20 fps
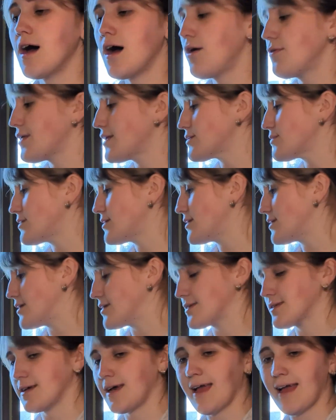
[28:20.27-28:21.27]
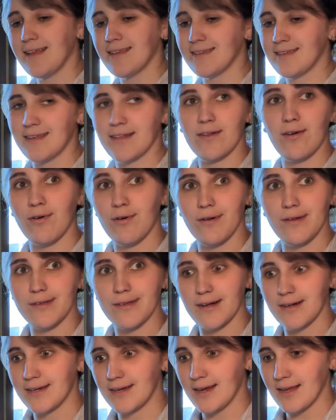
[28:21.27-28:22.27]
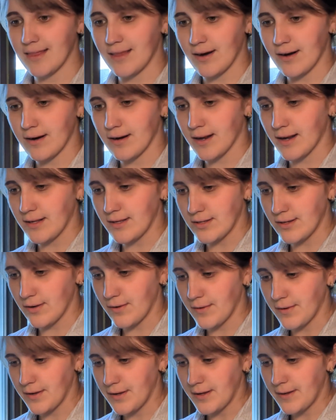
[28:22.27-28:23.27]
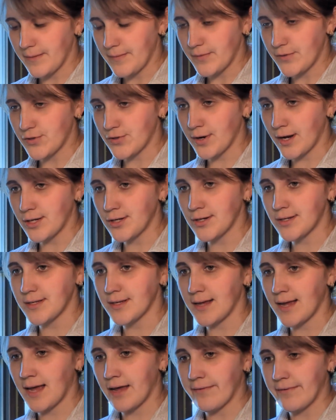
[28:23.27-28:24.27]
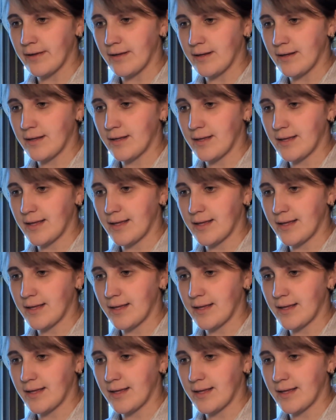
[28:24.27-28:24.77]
Oh, that's what it is. I had to sing the whole song to get there. Okay, so treasures in heaven.